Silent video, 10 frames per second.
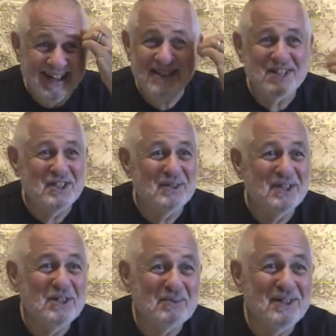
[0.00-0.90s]
It's
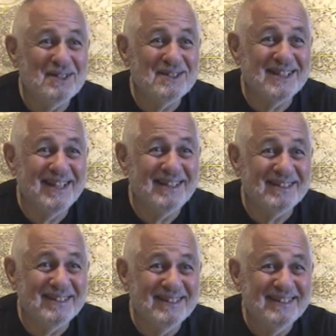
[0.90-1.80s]
33 years
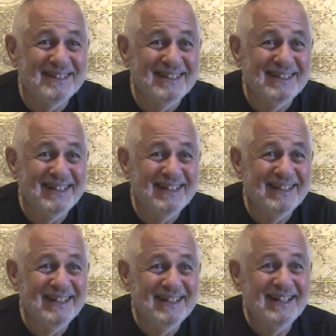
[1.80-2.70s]
later.
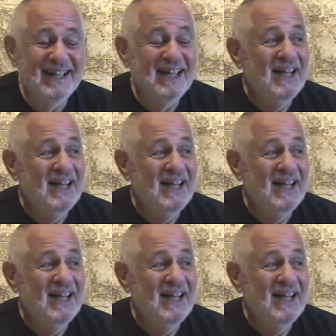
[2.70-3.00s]
Fantastic.